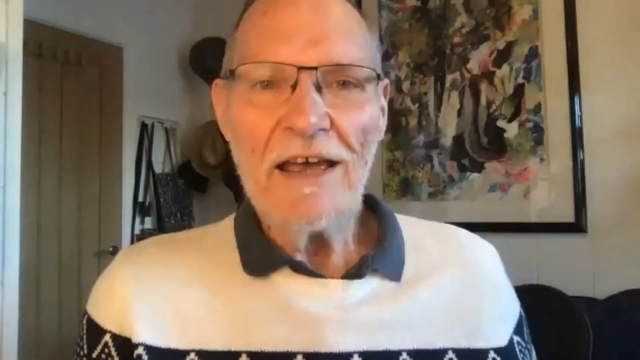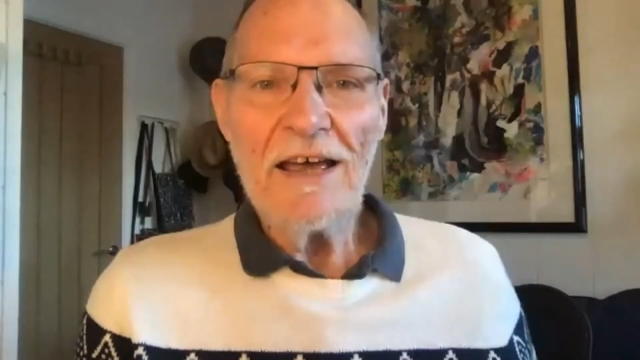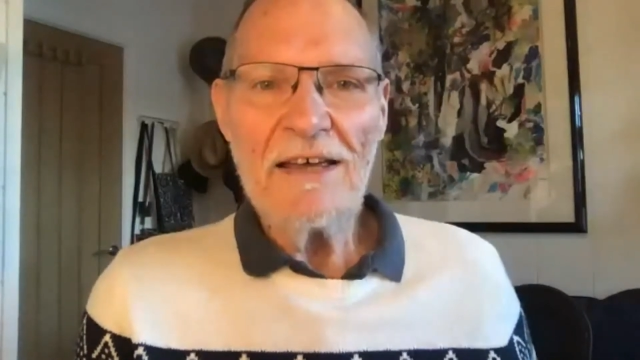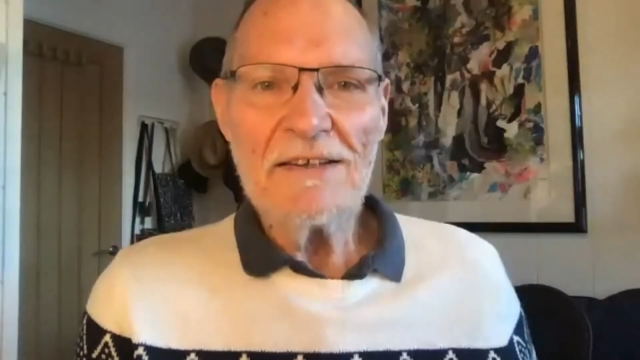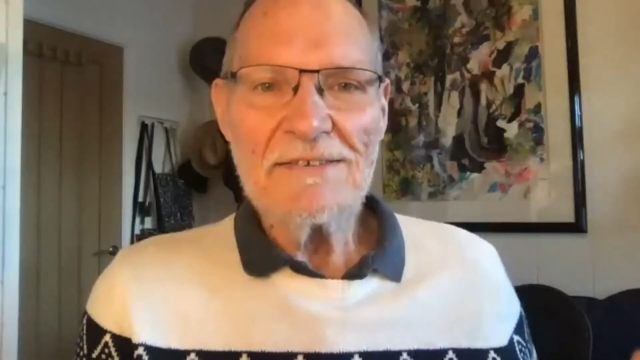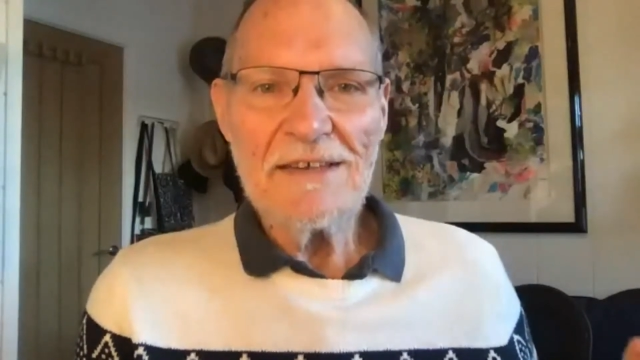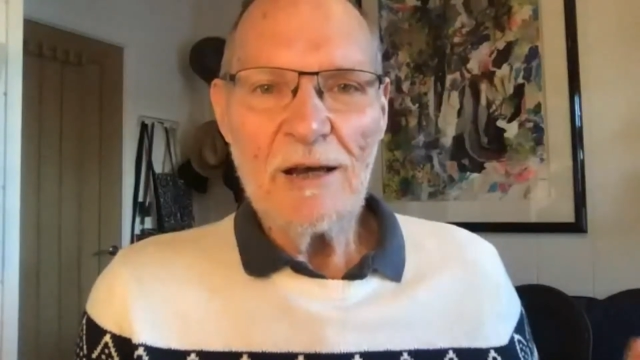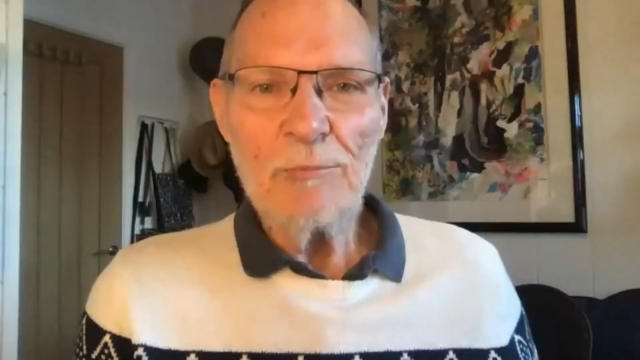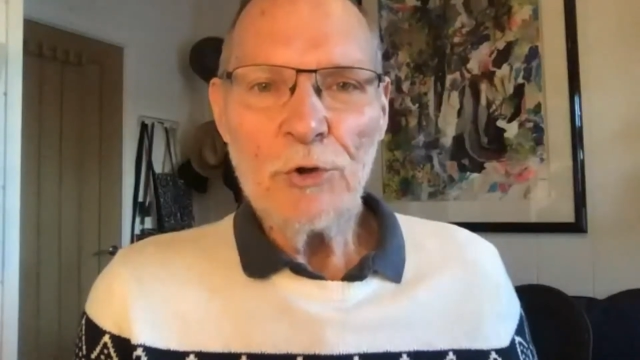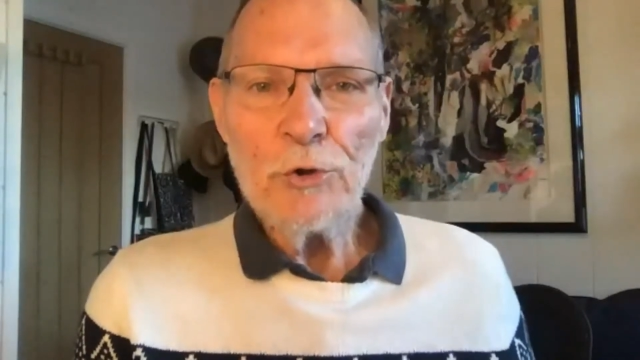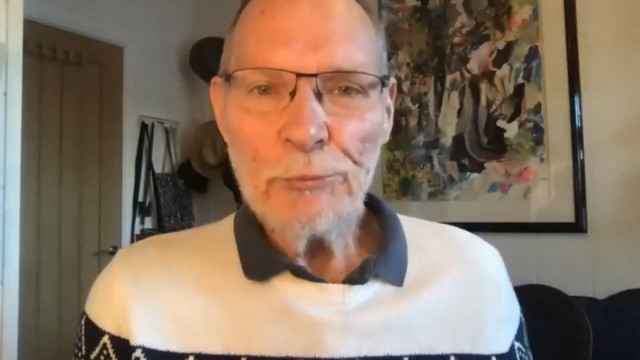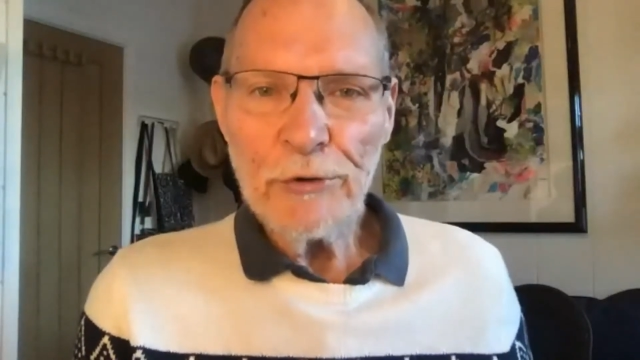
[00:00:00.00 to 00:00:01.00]
as a
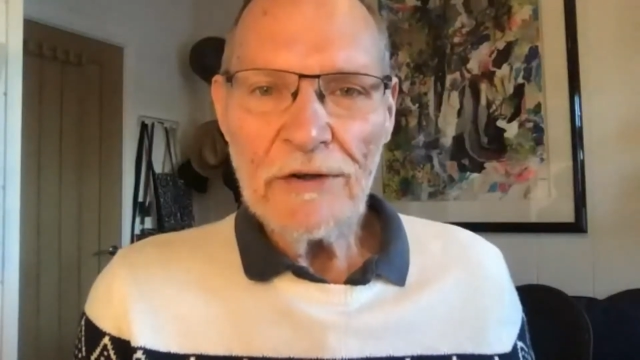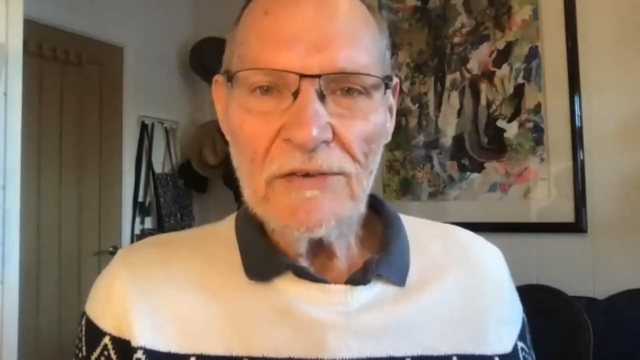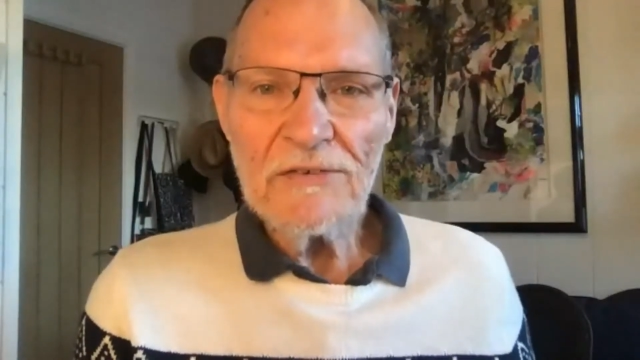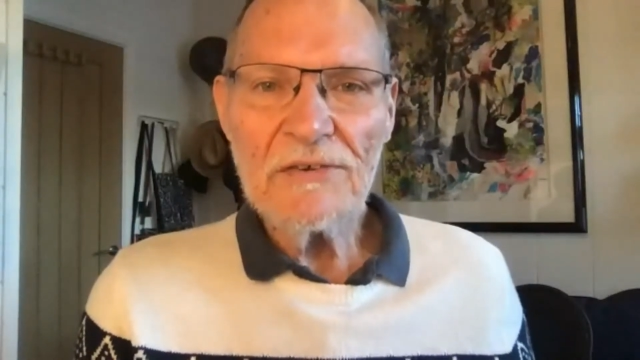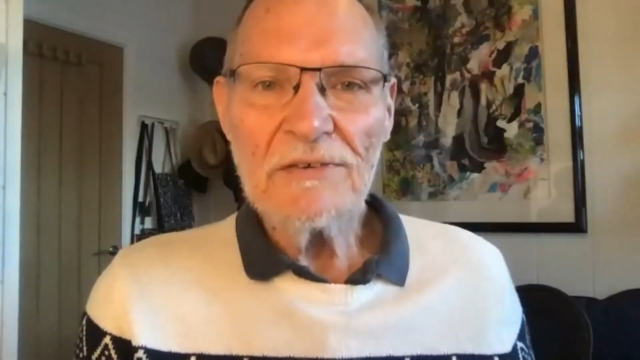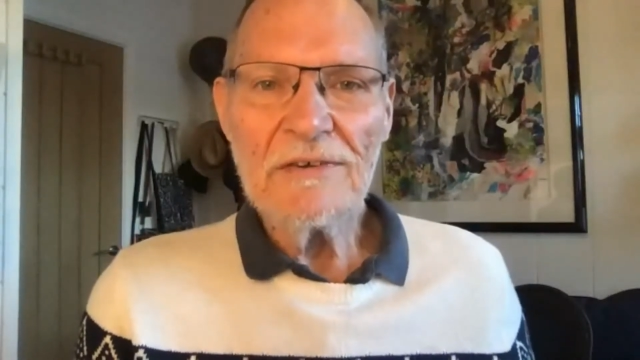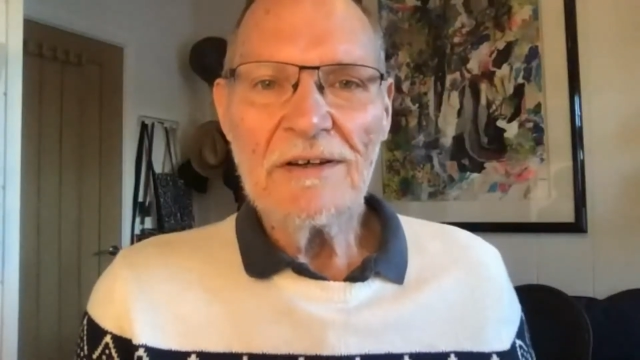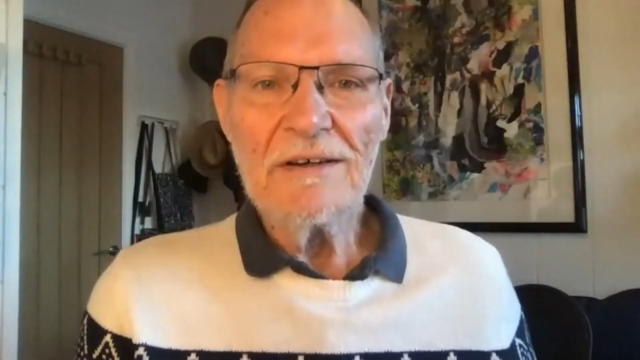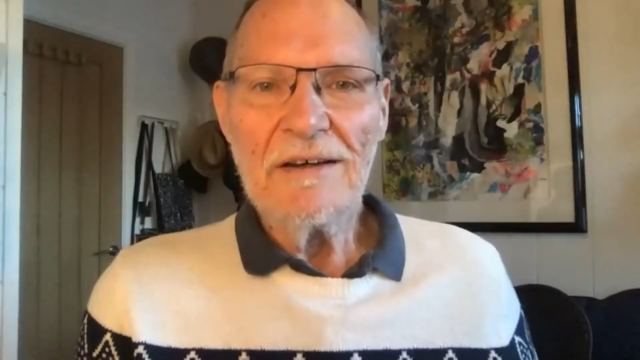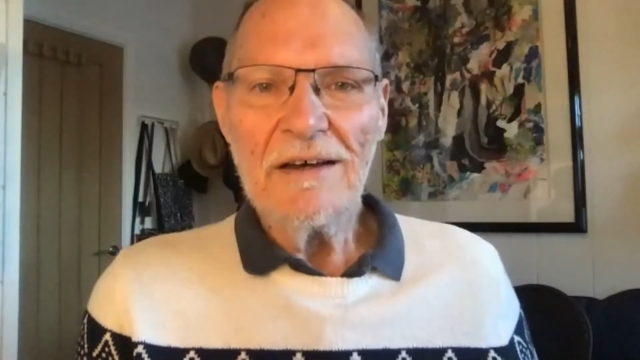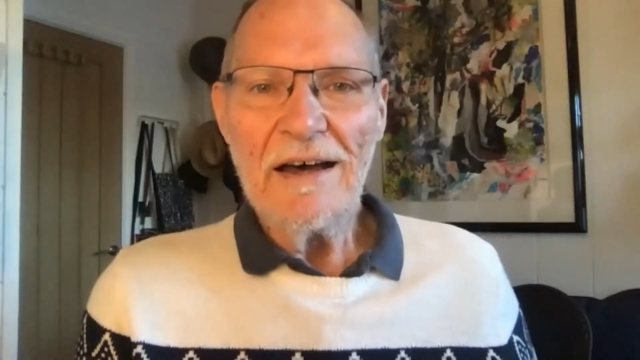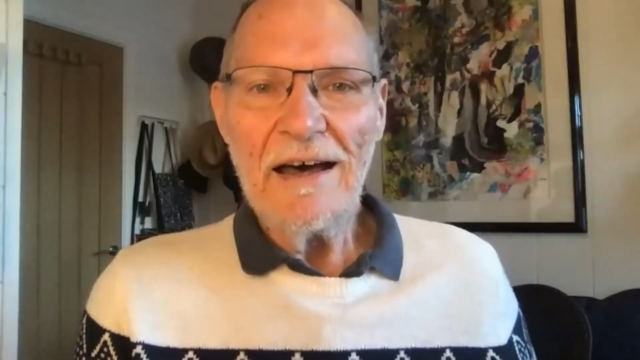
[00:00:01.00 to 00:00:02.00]
blueprint,
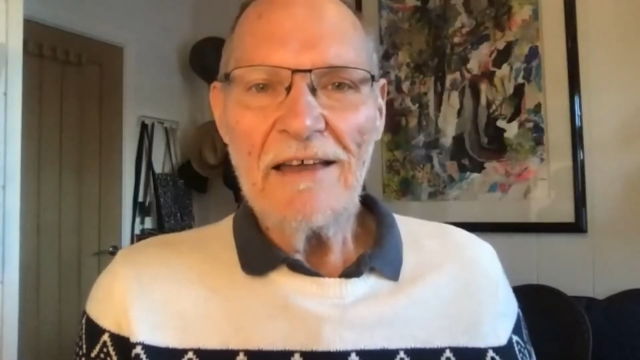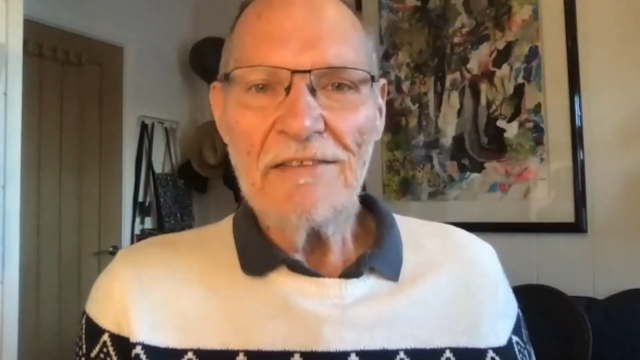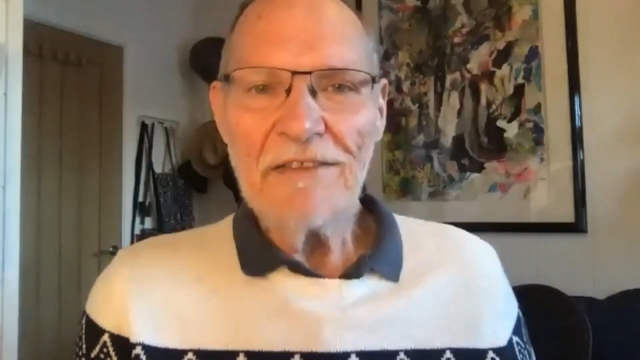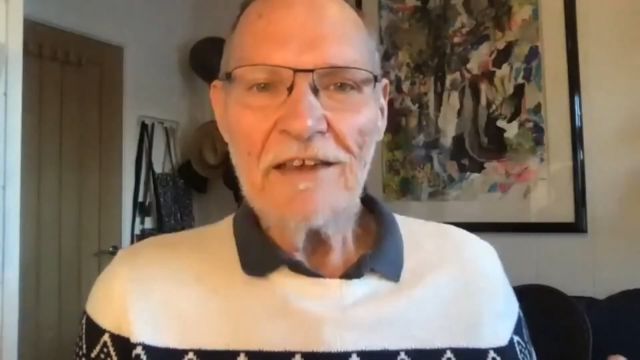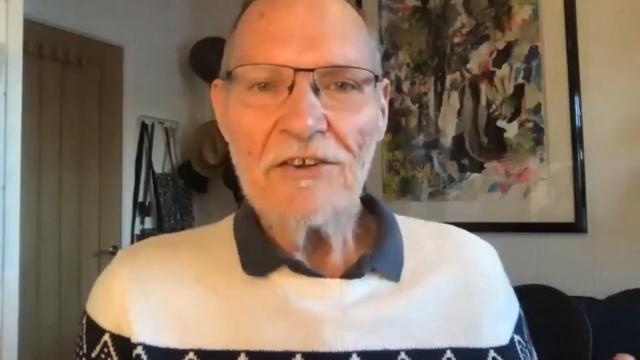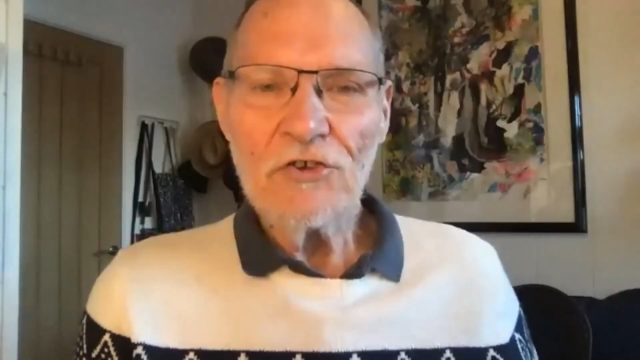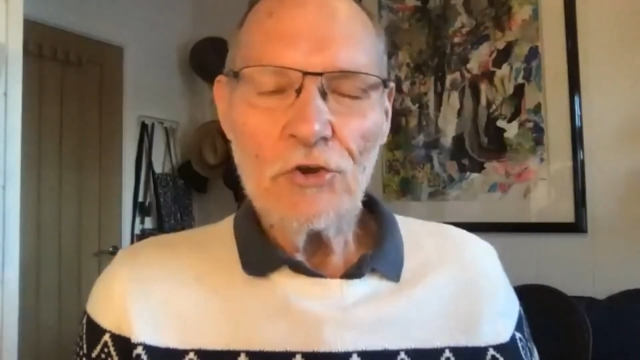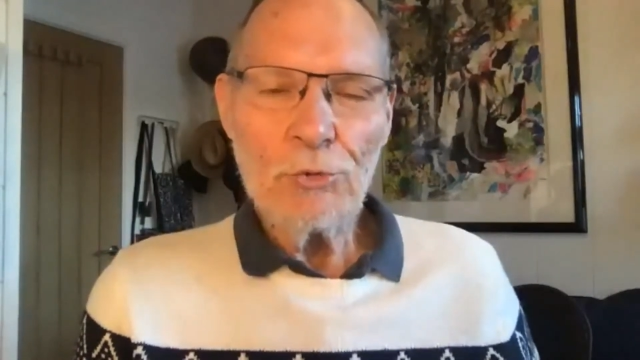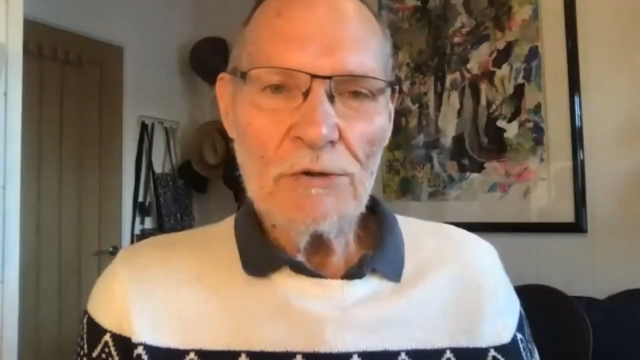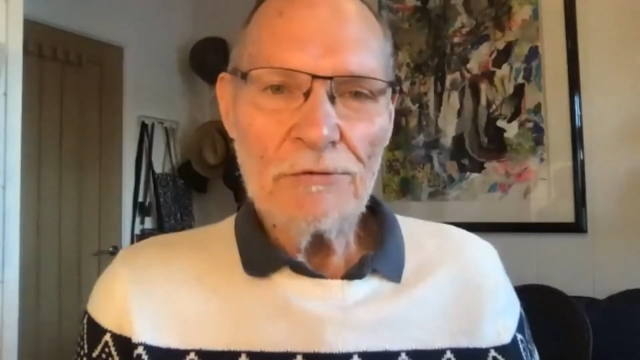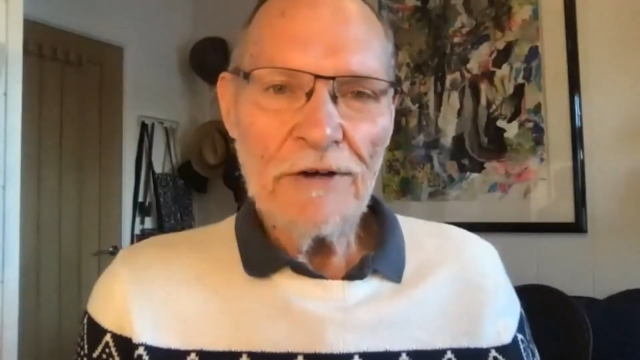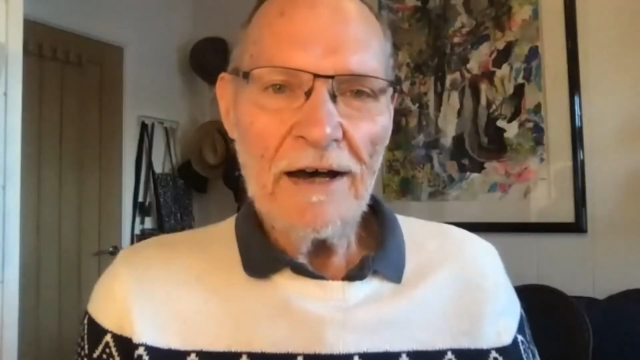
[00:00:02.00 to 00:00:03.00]
I think you
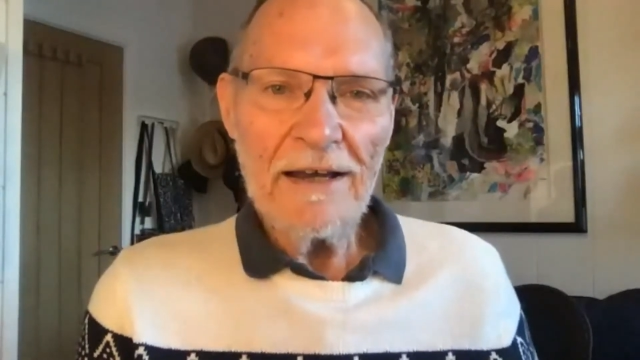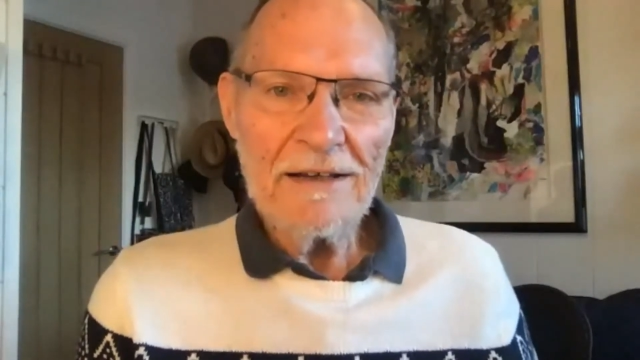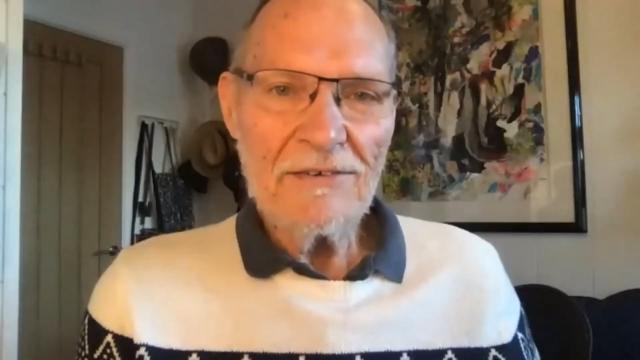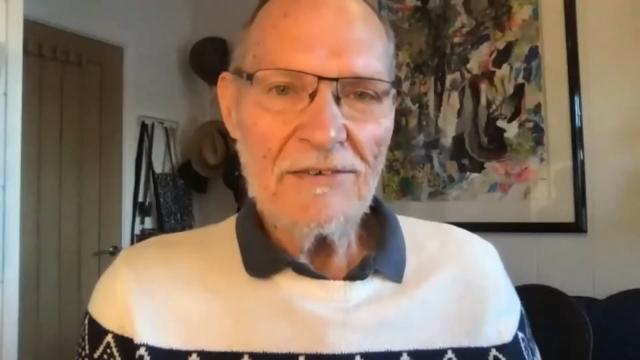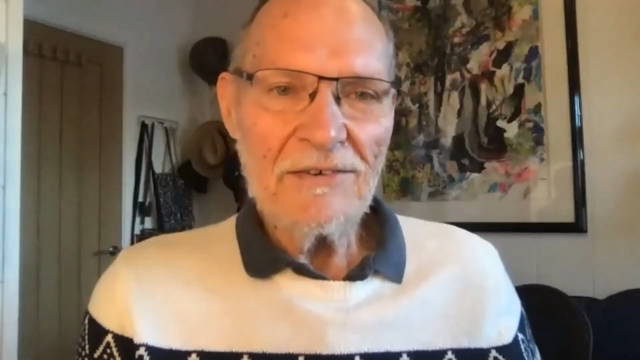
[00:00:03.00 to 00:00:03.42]
will find